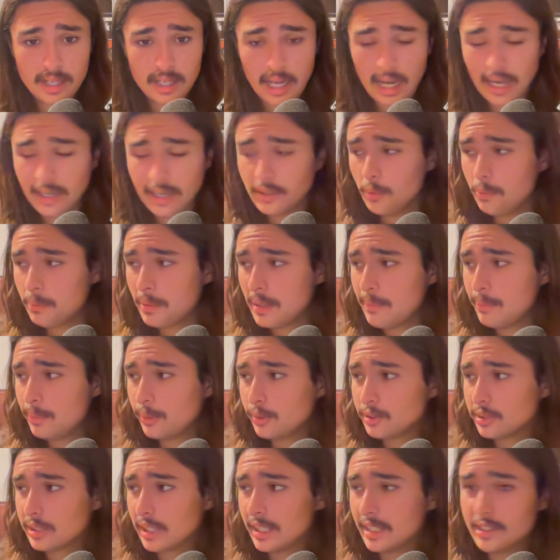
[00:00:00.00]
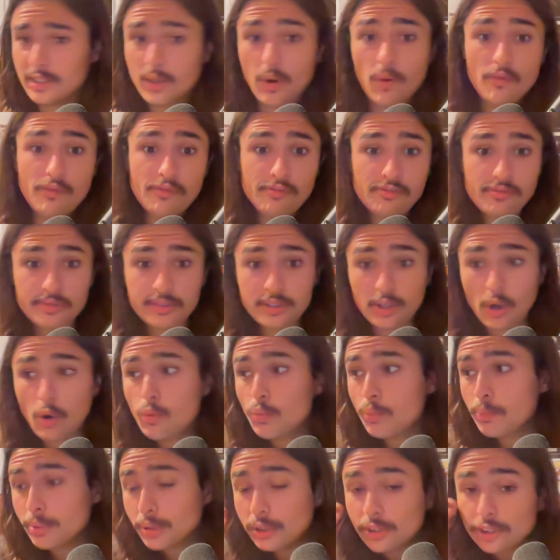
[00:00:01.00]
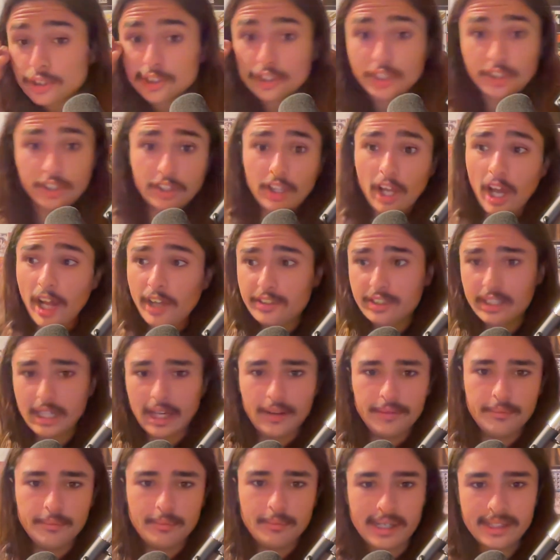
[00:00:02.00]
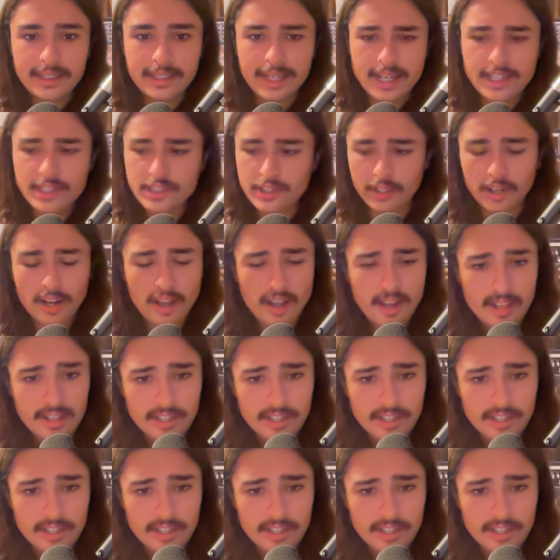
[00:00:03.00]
I know people say, don't push the thoughts out in meditation.